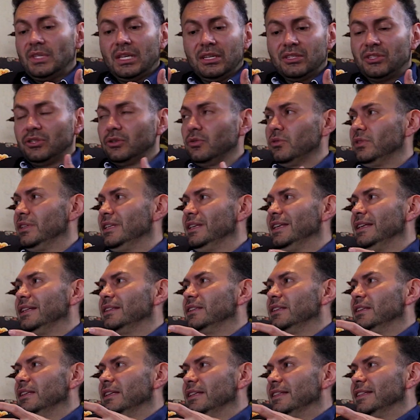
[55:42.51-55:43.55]
So
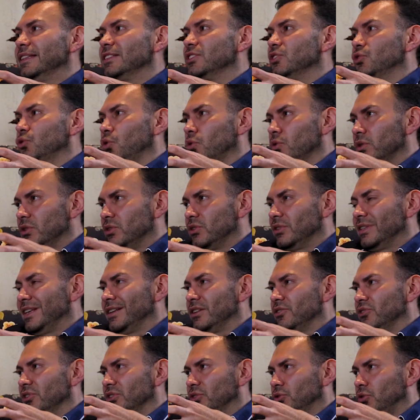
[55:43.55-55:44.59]
the storage, the
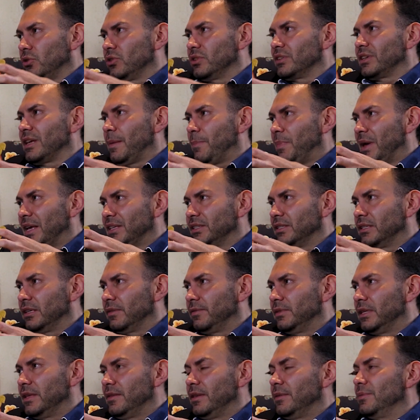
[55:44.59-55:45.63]
energy storage capacity
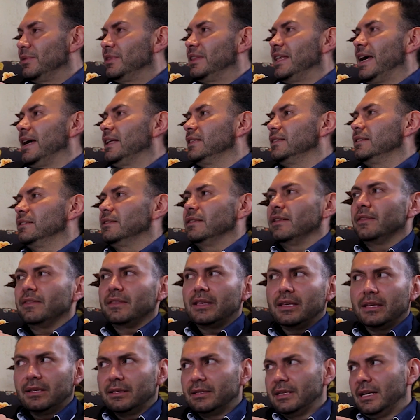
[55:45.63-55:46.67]
of lithium, that's the
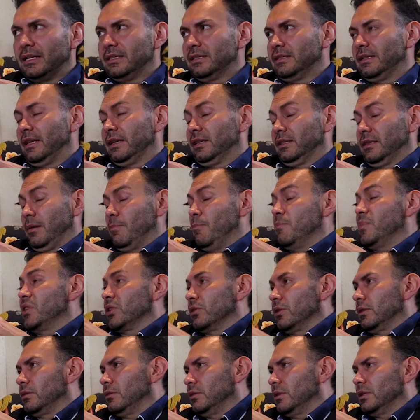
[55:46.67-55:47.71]
thing. That's like the
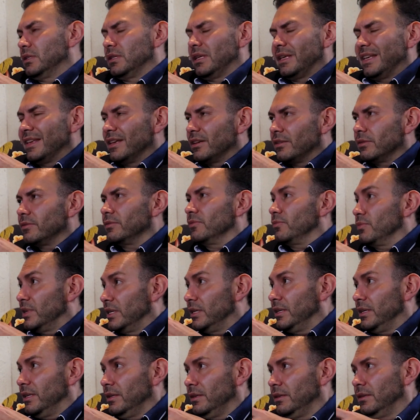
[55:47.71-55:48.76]
miracle. It's like,
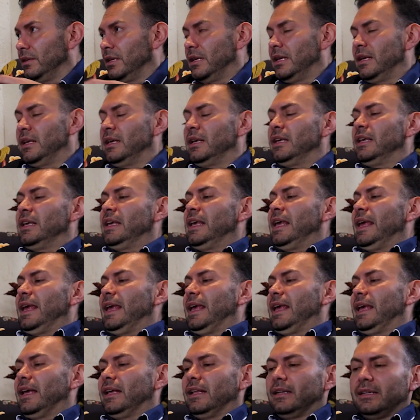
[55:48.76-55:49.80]
really?
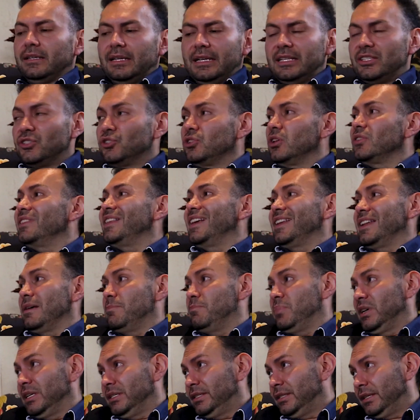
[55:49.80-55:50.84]
And it's not that
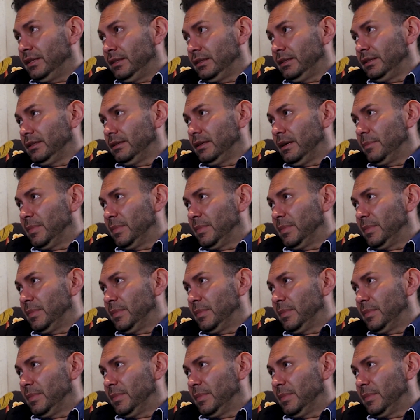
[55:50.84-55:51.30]
abundant.